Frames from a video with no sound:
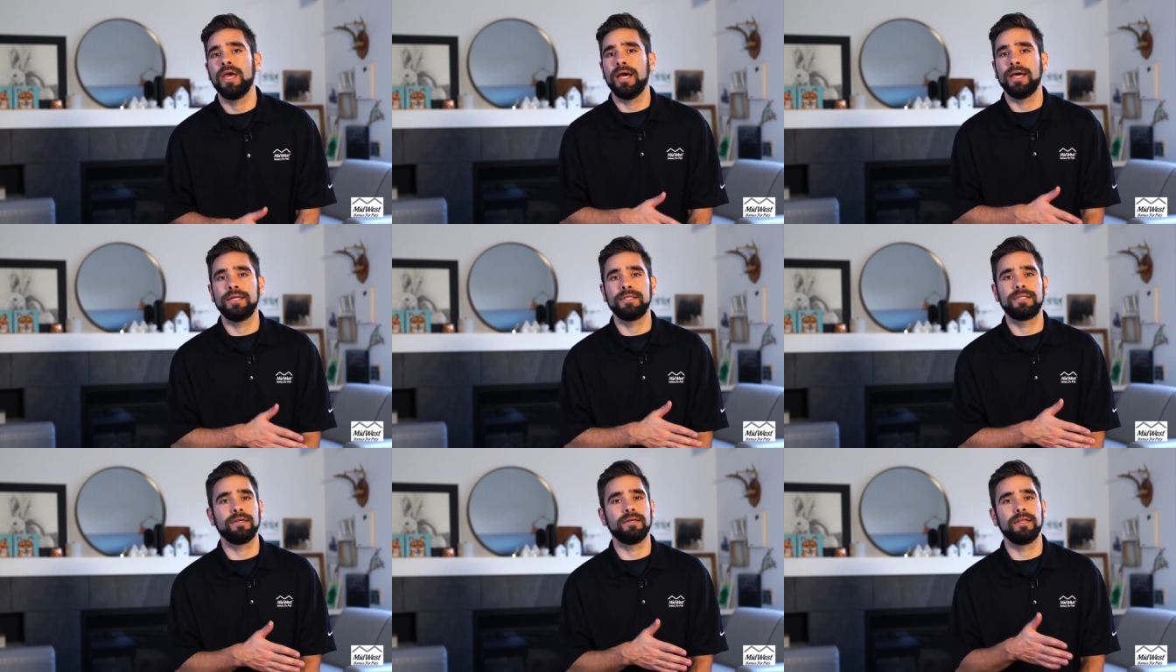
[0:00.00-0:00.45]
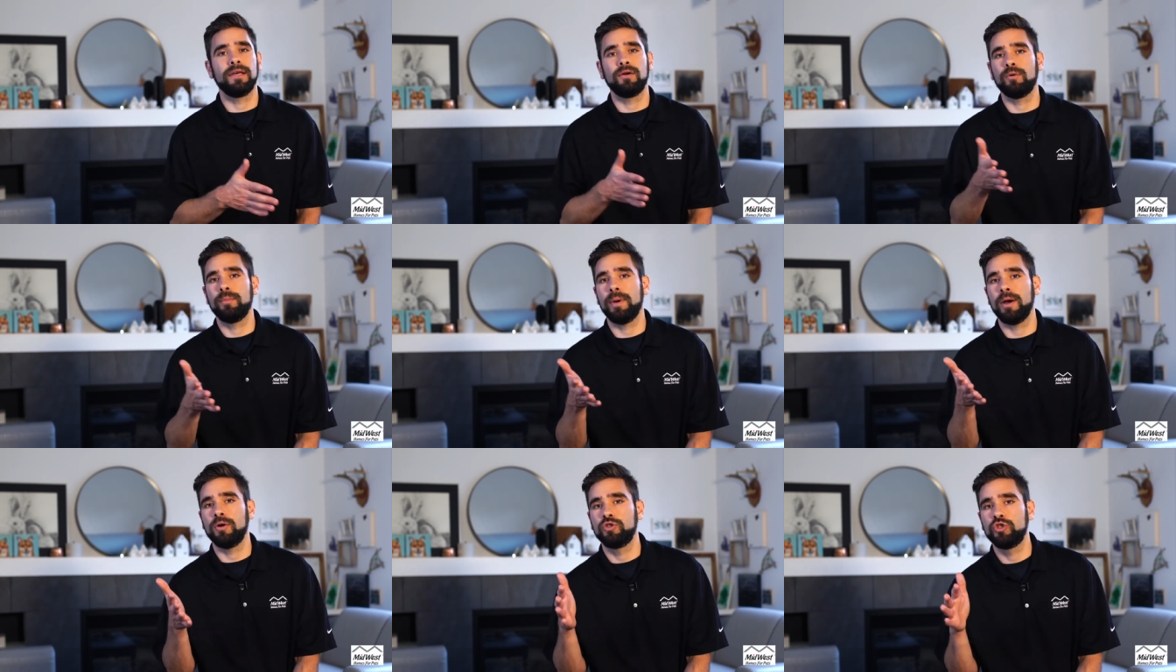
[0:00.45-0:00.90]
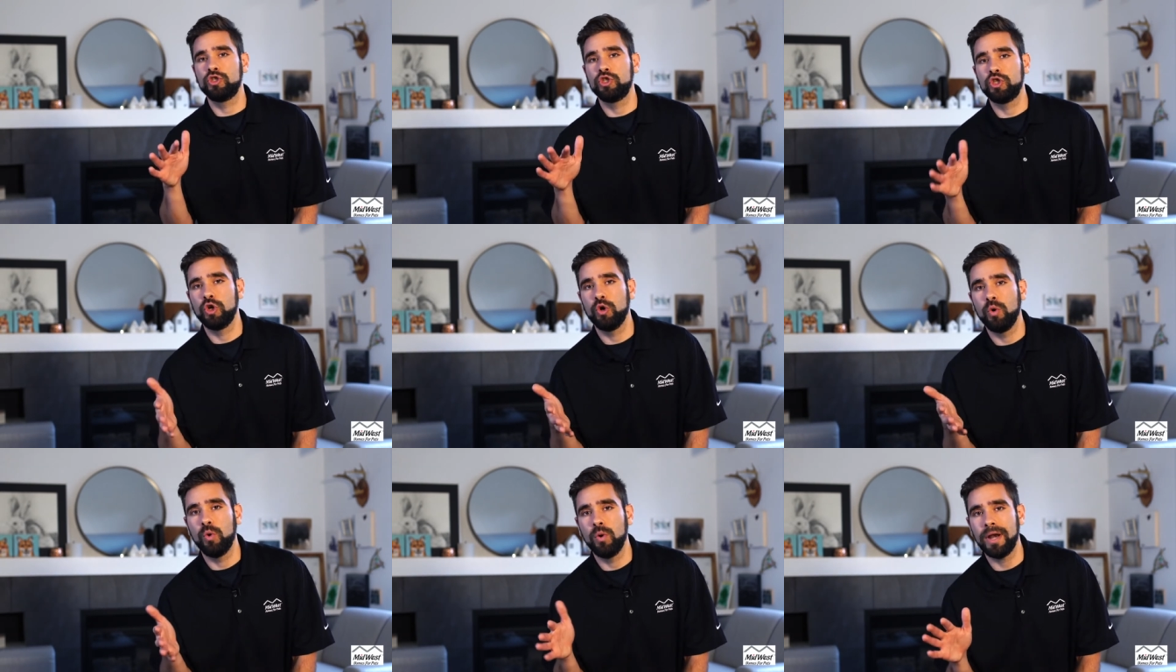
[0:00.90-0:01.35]
until they were about
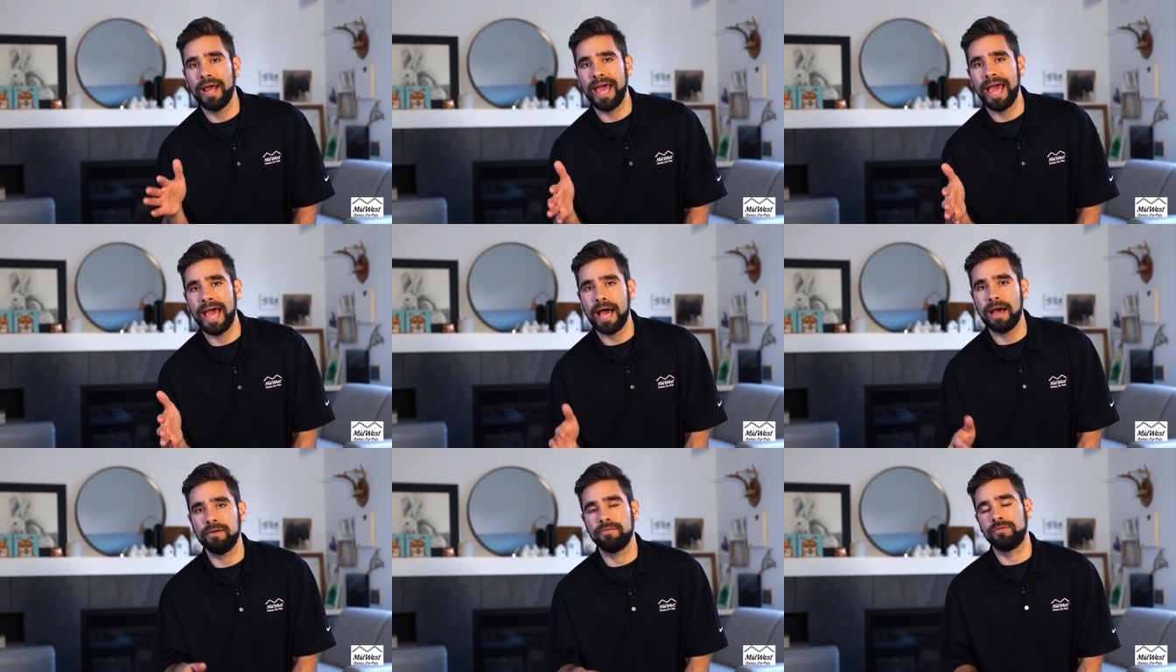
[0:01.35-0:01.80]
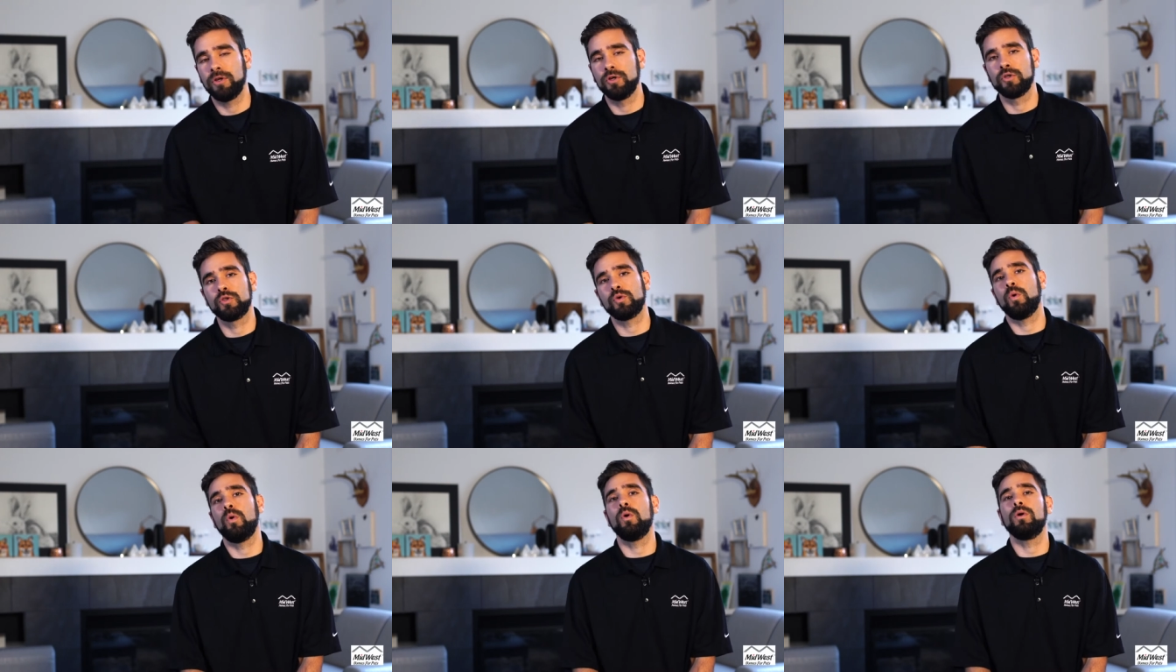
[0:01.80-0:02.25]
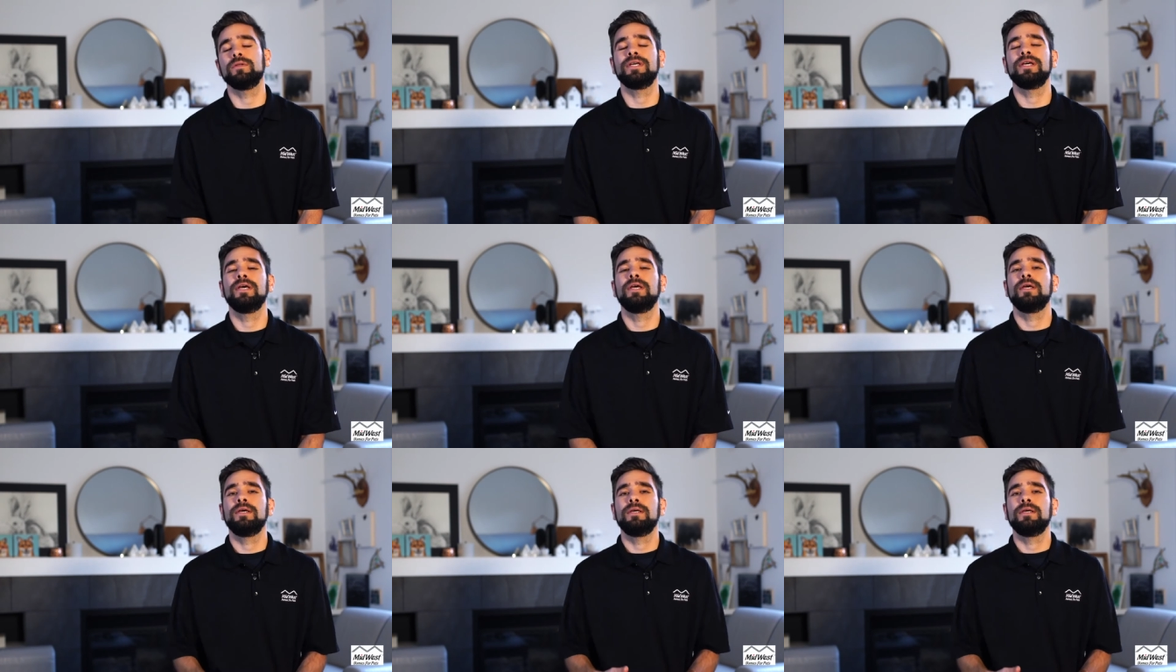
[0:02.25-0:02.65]
two and a half years old.